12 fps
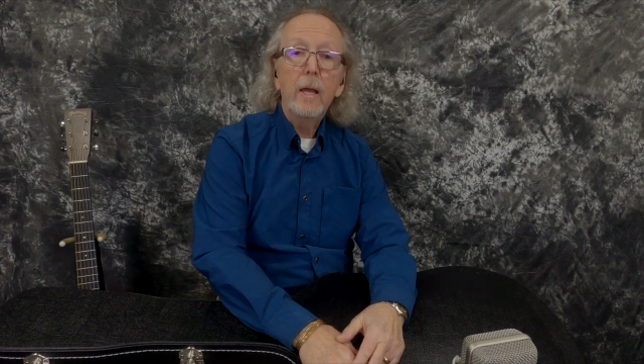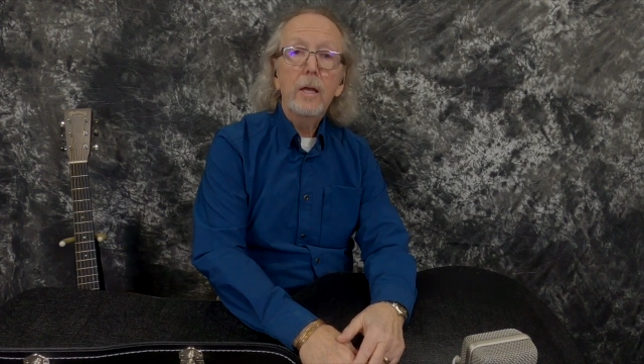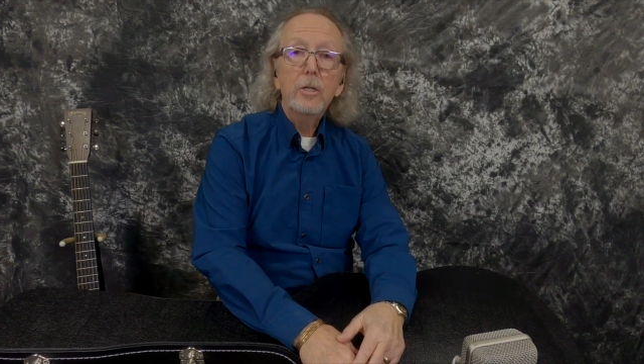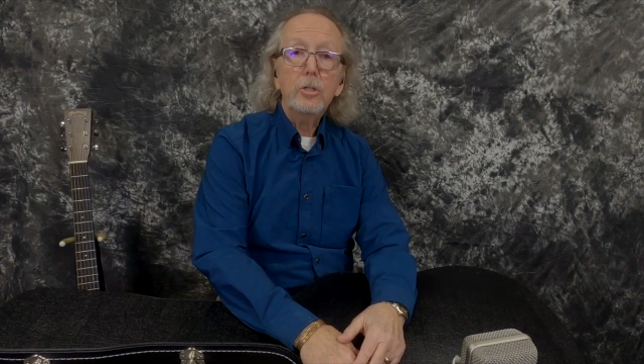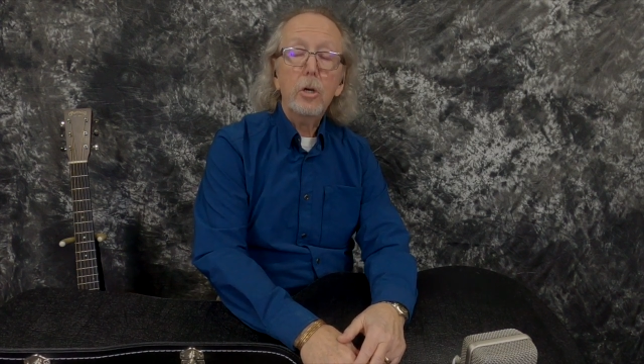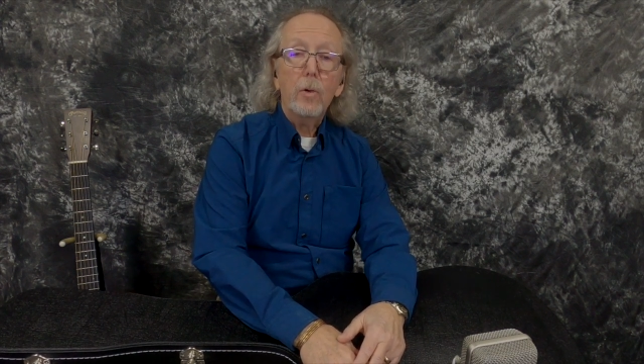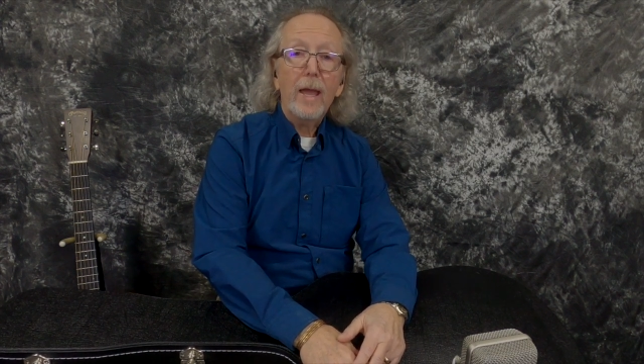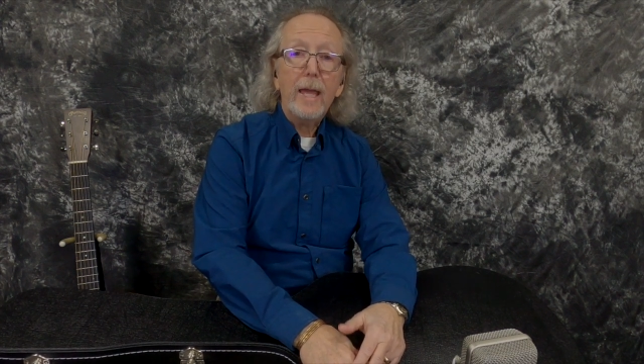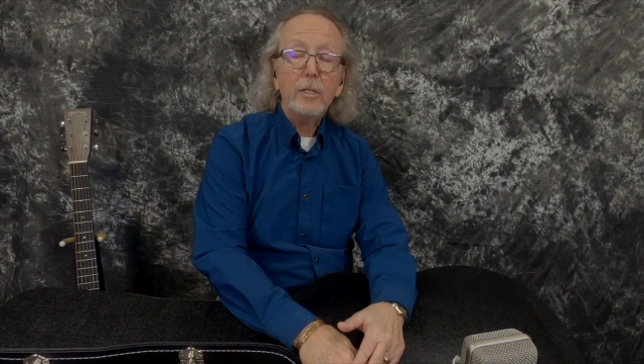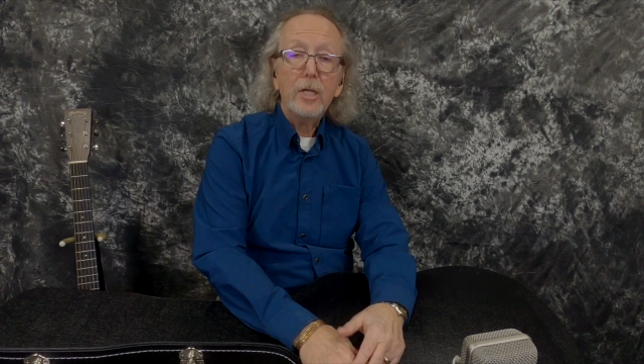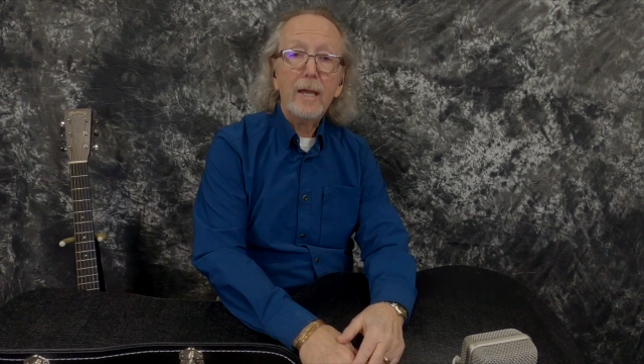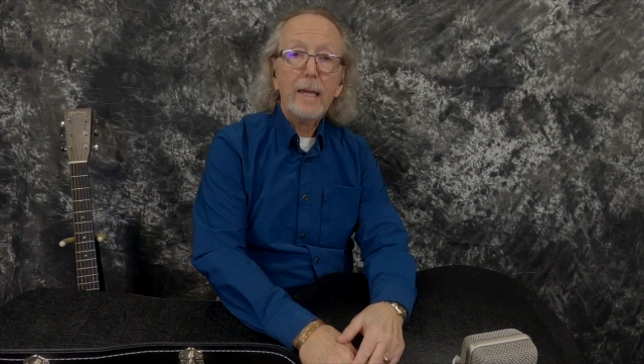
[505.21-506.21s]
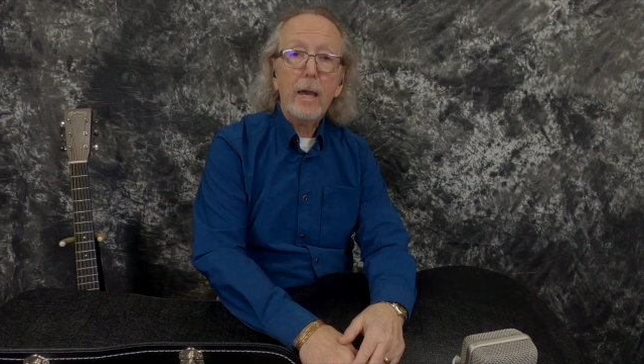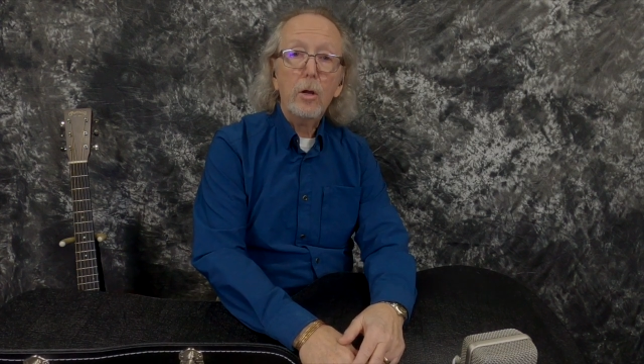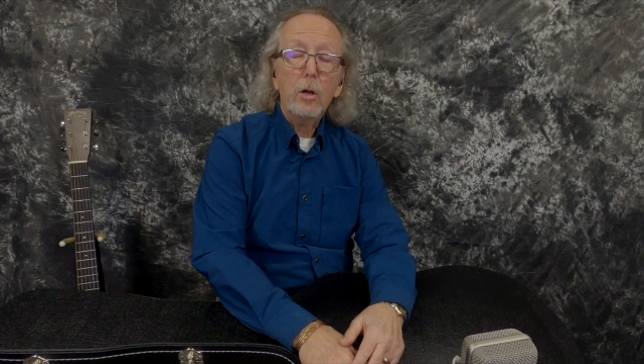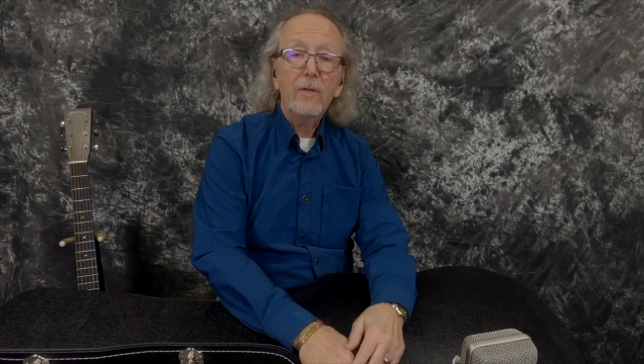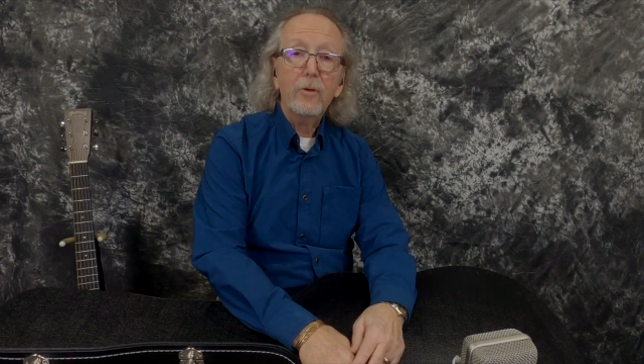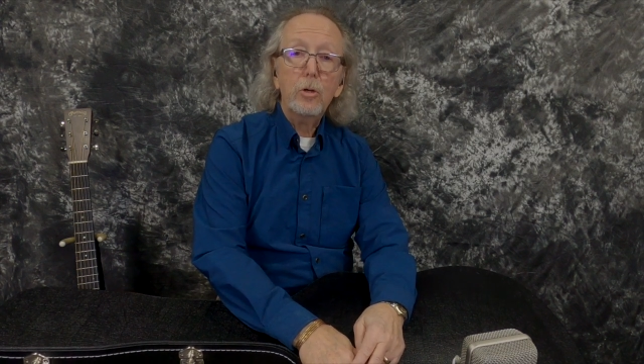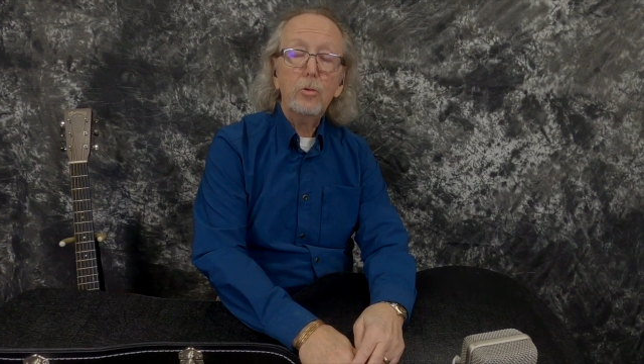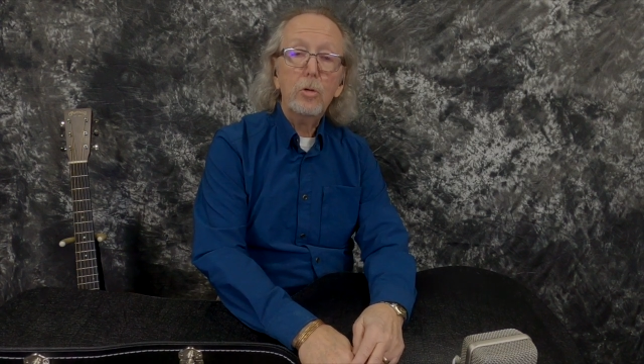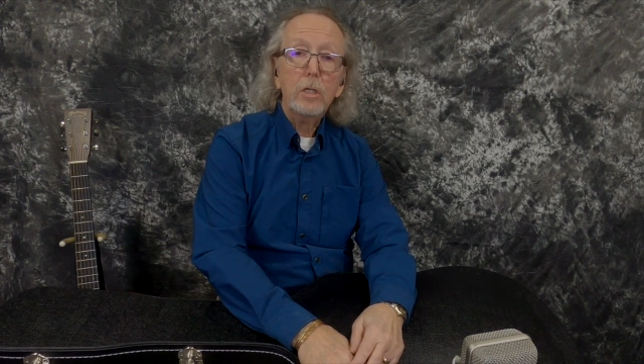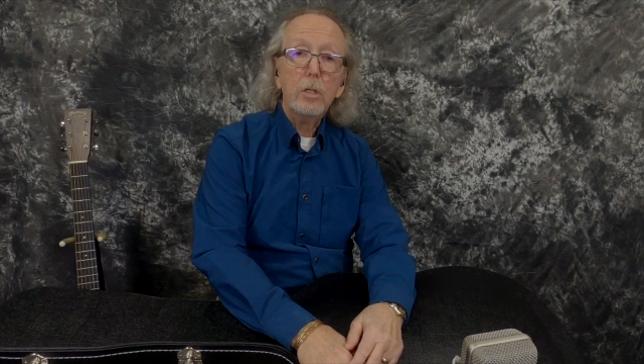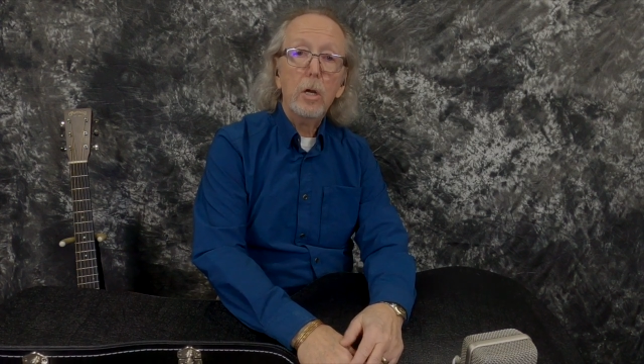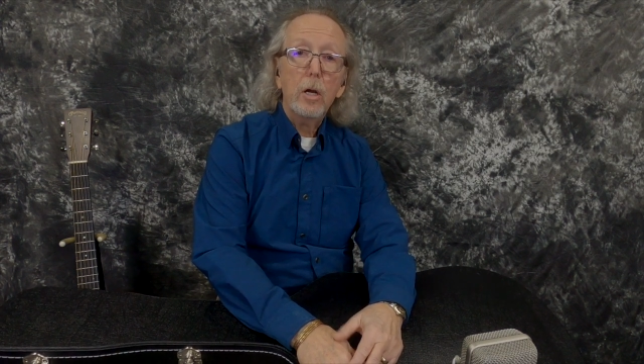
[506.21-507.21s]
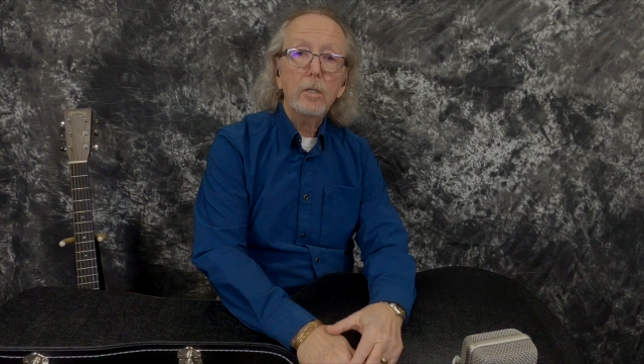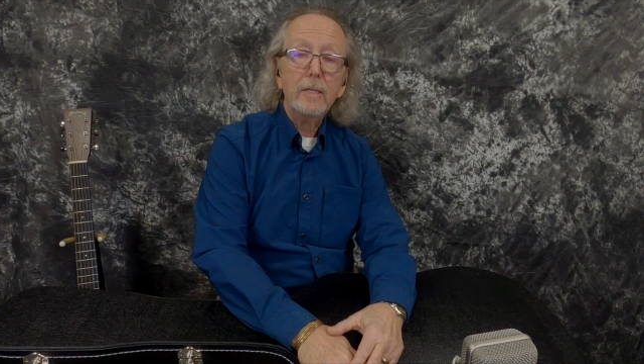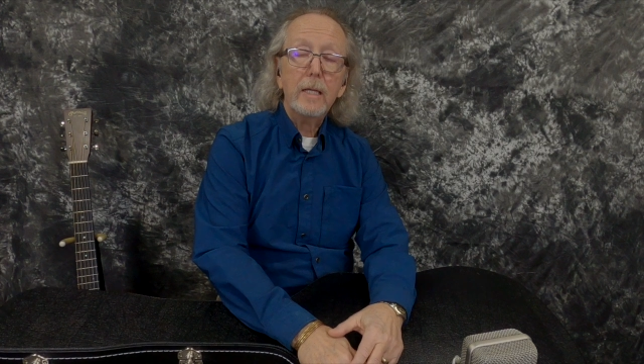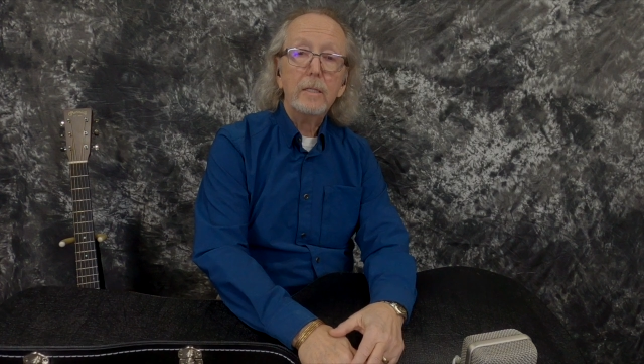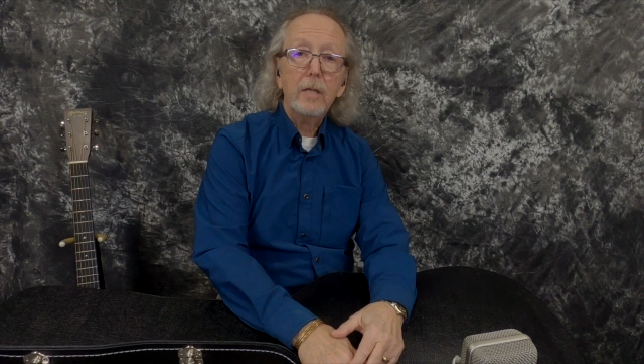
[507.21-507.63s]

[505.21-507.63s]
So, hey, check out all of our cool guitars at